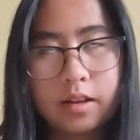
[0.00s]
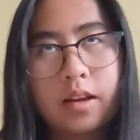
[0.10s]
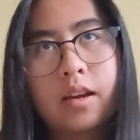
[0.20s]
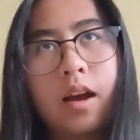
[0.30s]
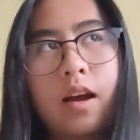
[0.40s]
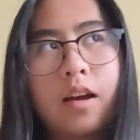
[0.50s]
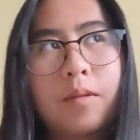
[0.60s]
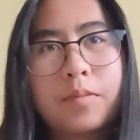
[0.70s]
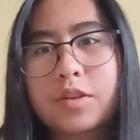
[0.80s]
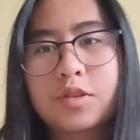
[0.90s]
Like
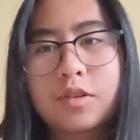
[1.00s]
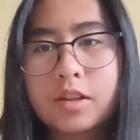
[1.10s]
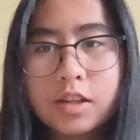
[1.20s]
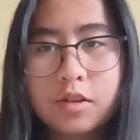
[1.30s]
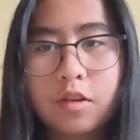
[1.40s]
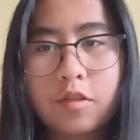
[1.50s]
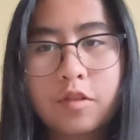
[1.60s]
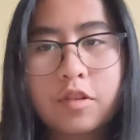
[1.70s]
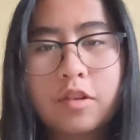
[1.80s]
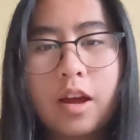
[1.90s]
um, the stress is
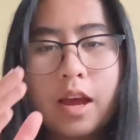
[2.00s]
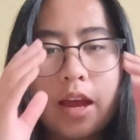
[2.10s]
over